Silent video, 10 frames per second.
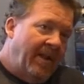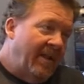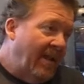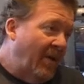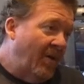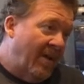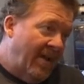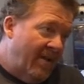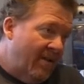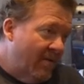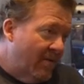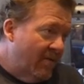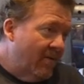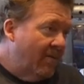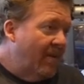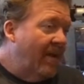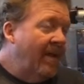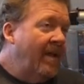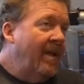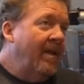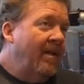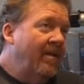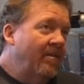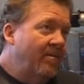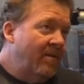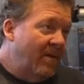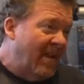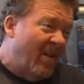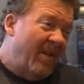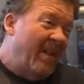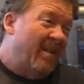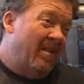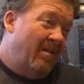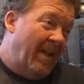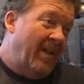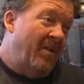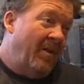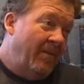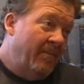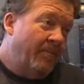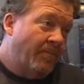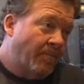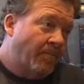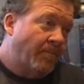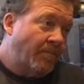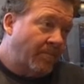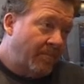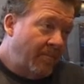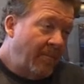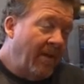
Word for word: in the Carolinas and the Southeast, actually. Oh, wow.